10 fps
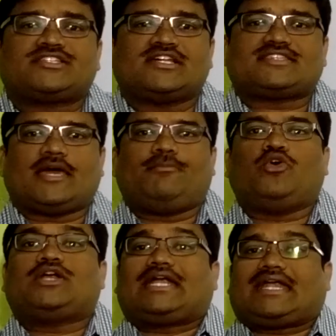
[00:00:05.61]
to discuss
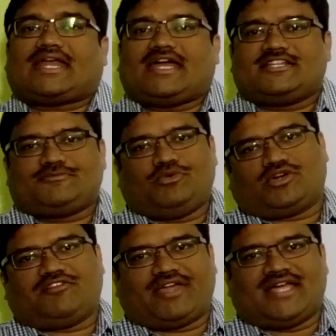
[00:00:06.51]
about
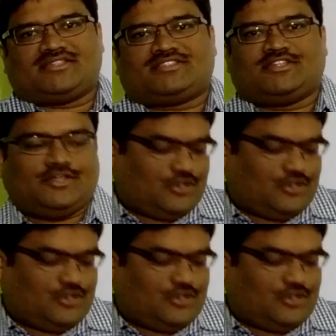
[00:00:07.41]
transport of gases.